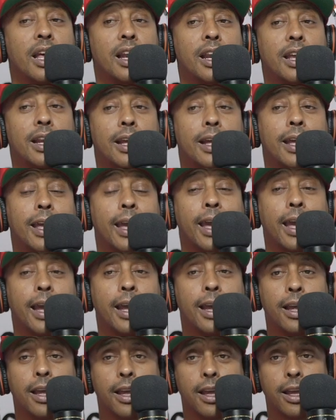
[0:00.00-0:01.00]
Gillie the it's King. My
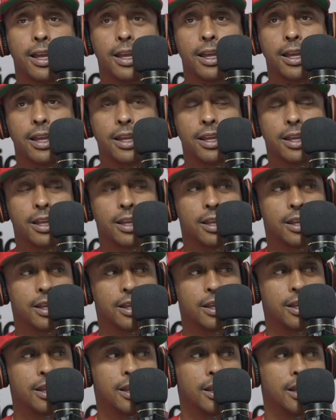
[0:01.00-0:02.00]
birthday this week.
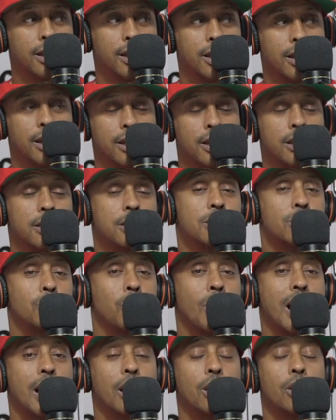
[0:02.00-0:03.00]
This is
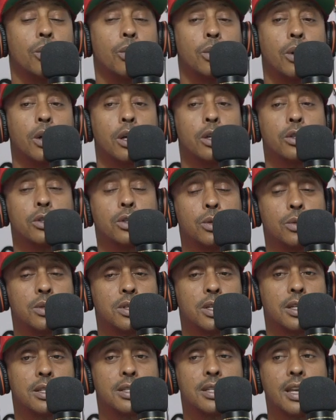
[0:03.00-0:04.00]
Wallo two
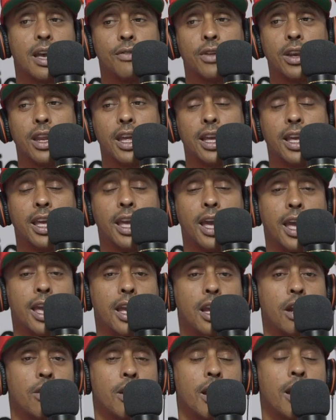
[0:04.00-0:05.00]
six seven,
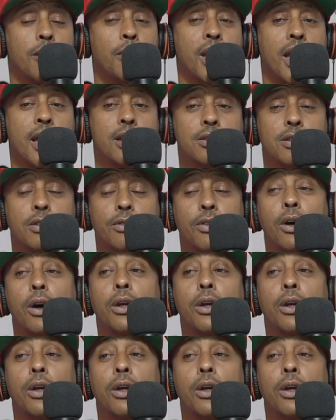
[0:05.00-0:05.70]
aka Grandmaster of